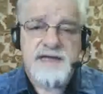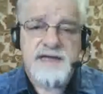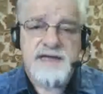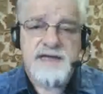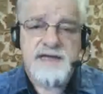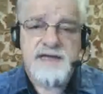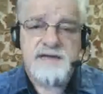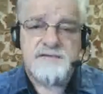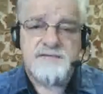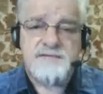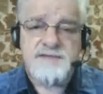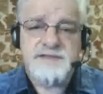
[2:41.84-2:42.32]

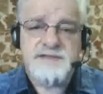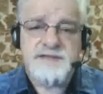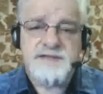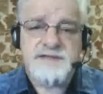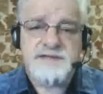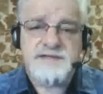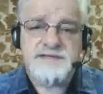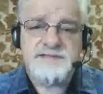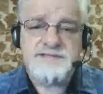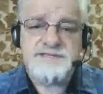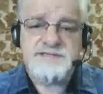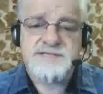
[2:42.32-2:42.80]
even
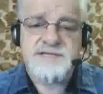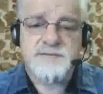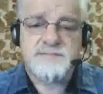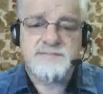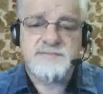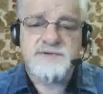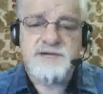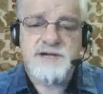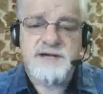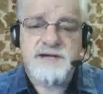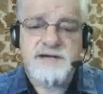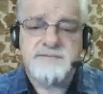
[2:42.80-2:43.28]
then,
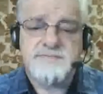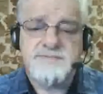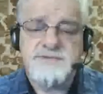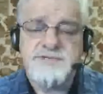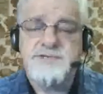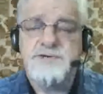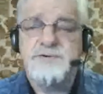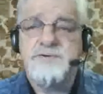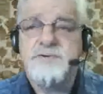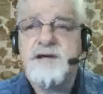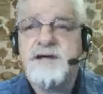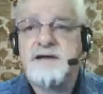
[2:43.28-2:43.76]
sometimes
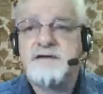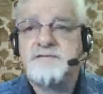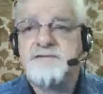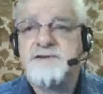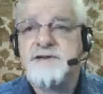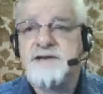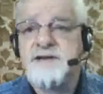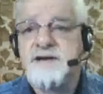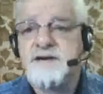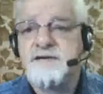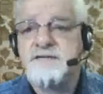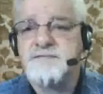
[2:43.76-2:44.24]
you have to
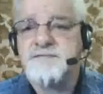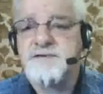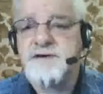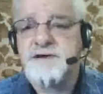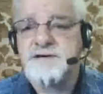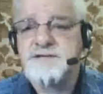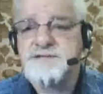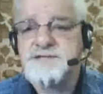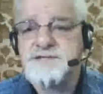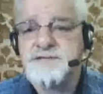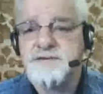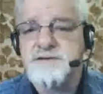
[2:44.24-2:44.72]
have
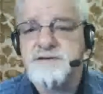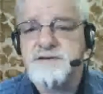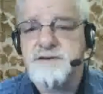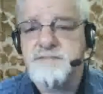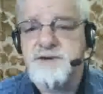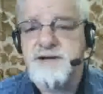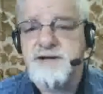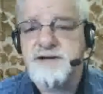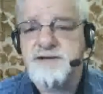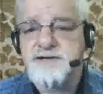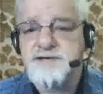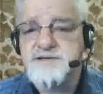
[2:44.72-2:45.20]
a certain
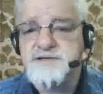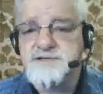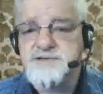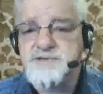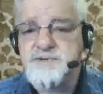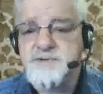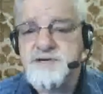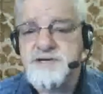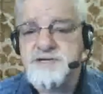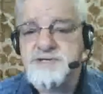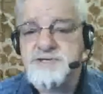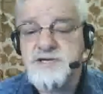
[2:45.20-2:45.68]
amount of
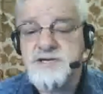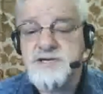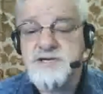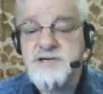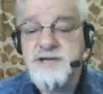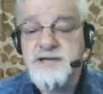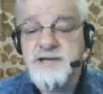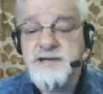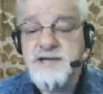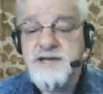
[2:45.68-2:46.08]
discretion.